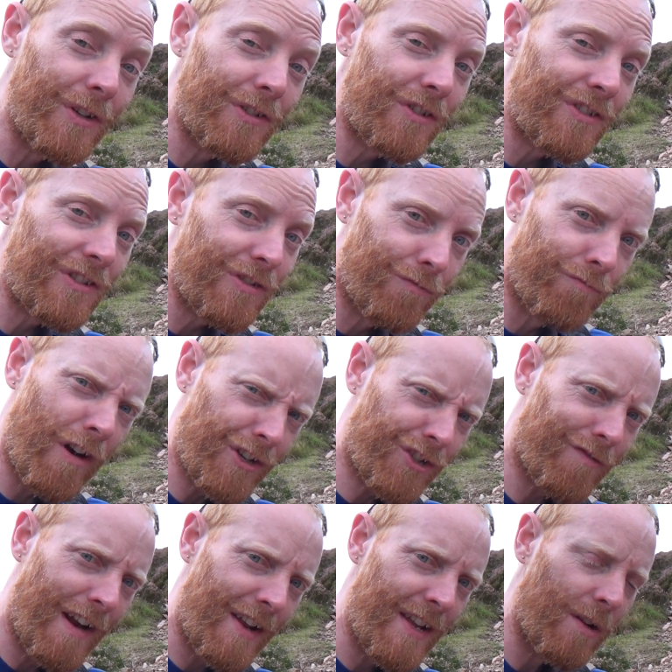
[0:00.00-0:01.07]
I used to just rush
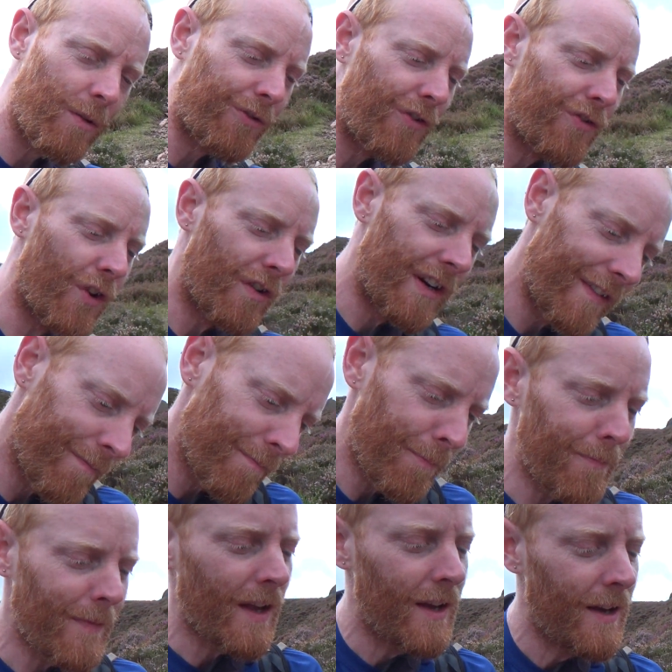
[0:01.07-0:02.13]
around hills and not even
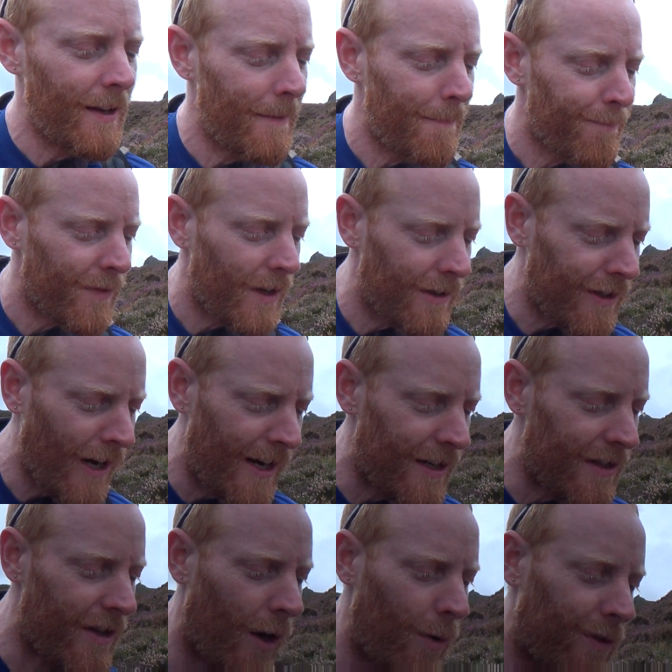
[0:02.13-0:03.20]

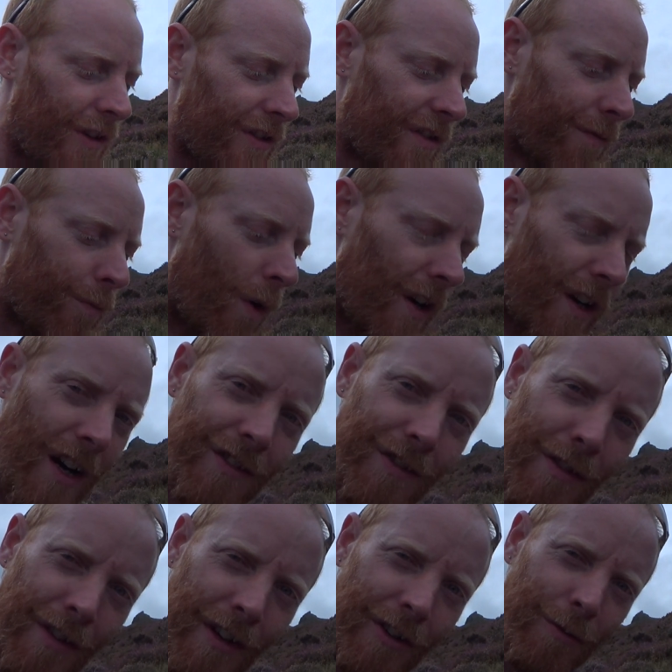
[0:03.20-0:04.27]
take notice of what kinds
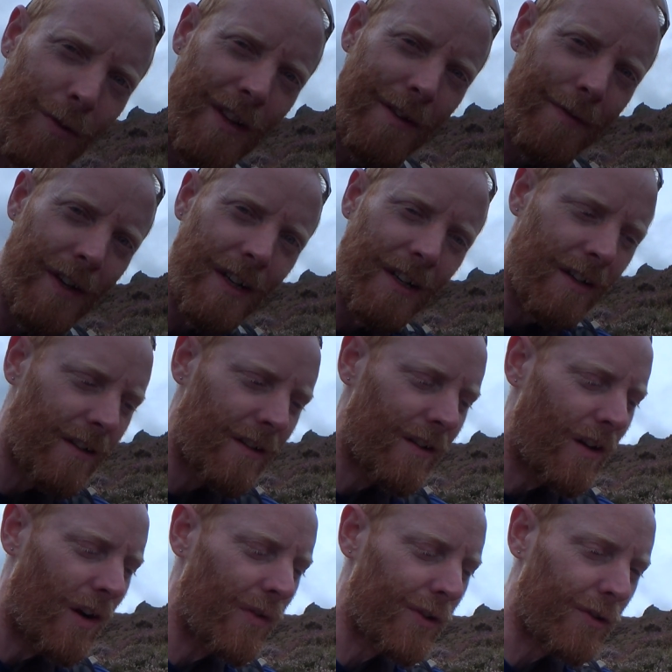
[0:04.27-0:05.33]
of things were living
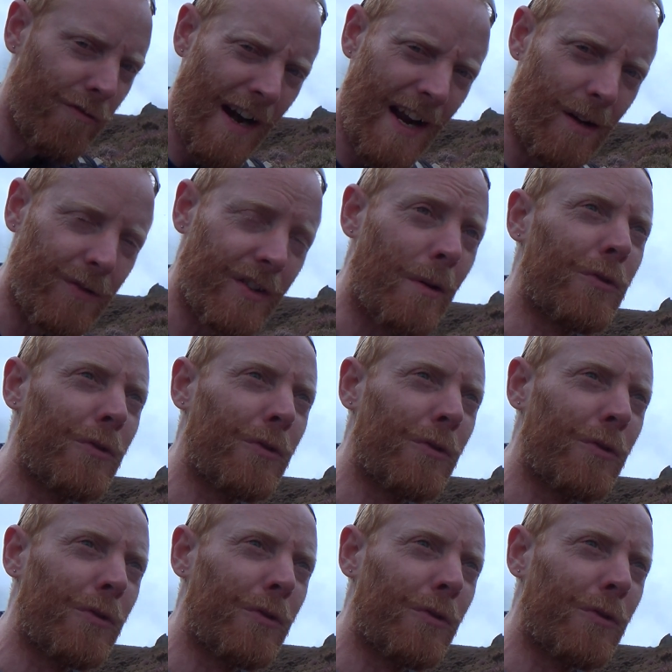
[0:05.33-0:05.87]
on the ground.